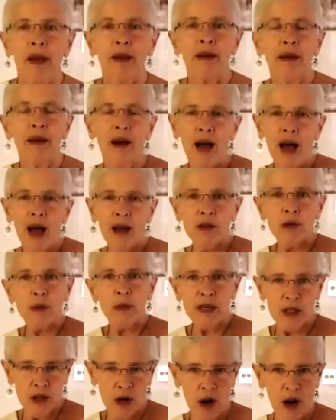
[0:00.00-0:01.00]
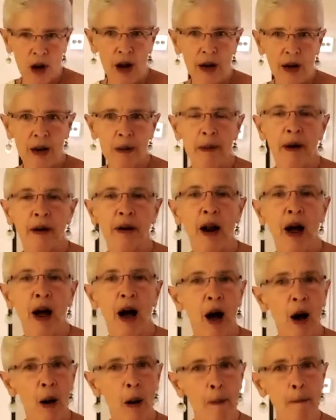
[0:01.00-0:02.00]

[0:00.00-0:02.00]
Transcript: Now, as we talk about how